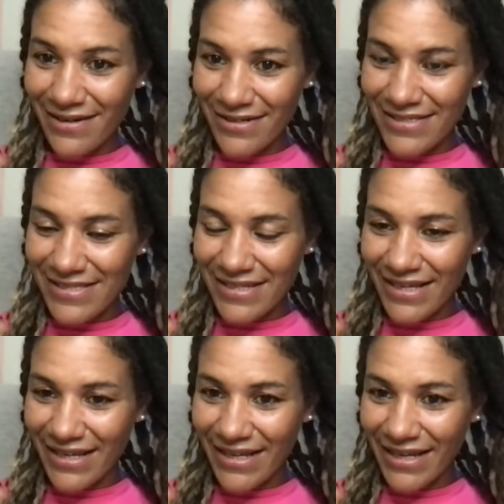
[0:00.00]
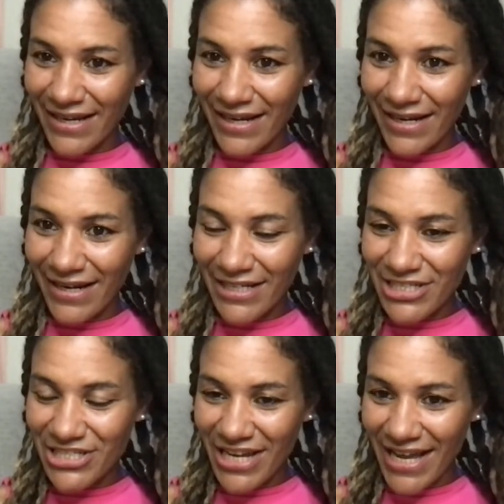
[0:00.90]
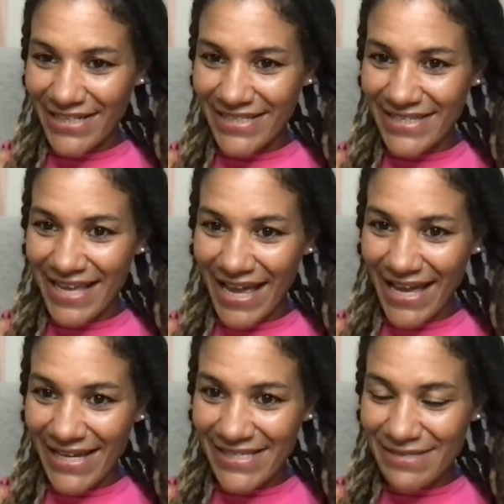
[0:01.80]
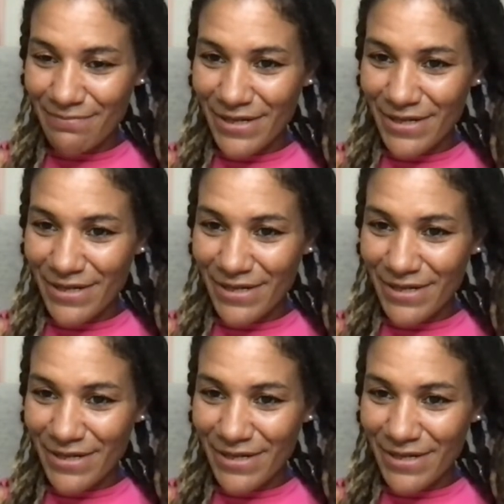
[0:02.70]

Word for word: Locs in the chat. Nice.